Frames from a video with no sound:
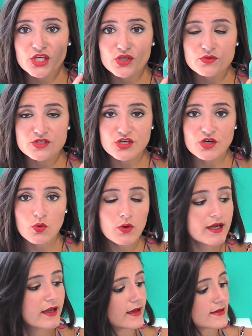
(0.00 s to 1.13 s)
cute
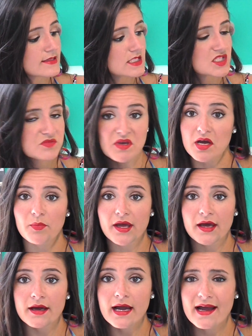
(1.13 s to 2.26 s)
turquoise makeup bag.